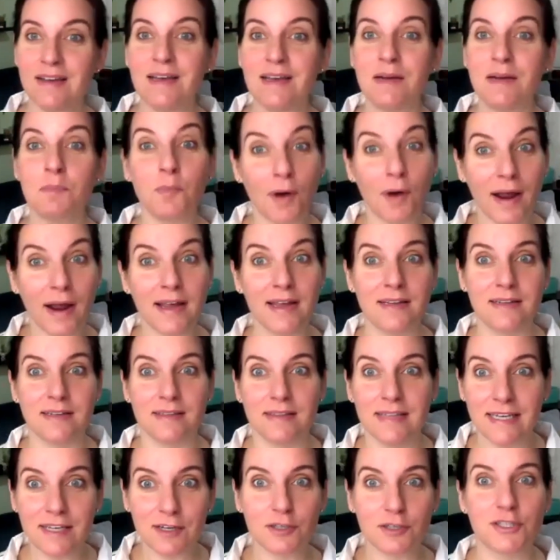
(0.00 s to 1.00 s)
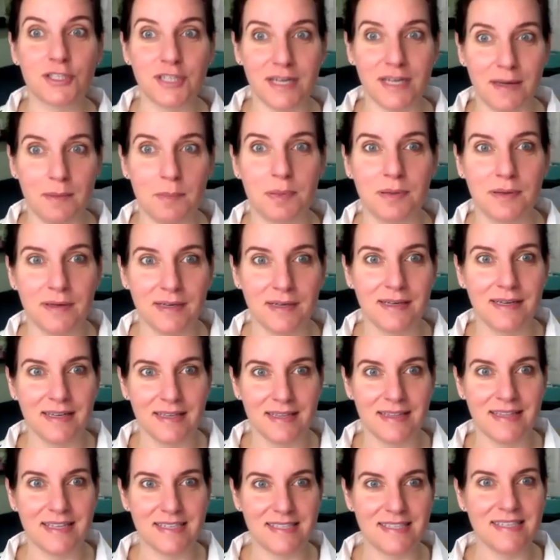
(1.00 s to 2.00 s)
Brian, leadership.
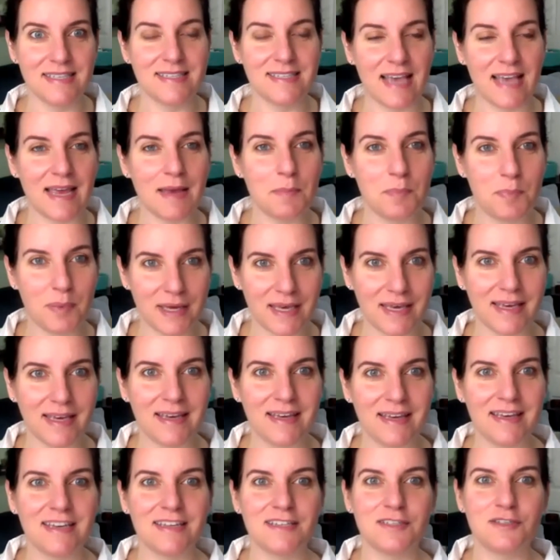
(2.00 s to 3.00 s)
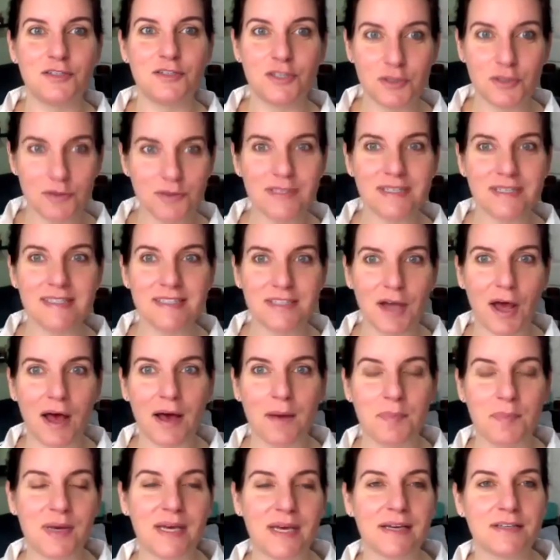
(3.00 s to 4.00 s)
This is a big, juicy
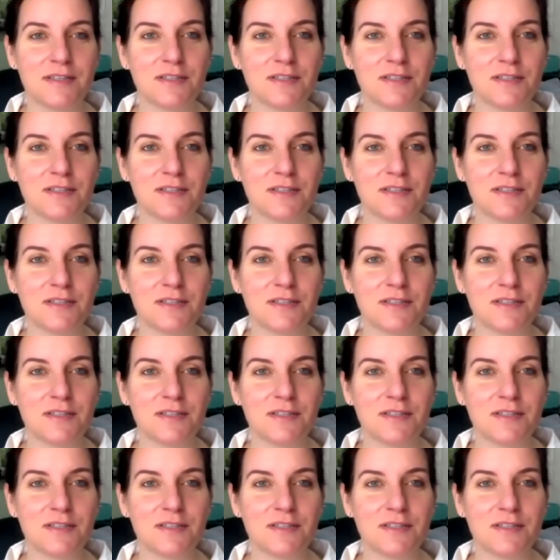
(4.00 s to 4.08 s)
topic.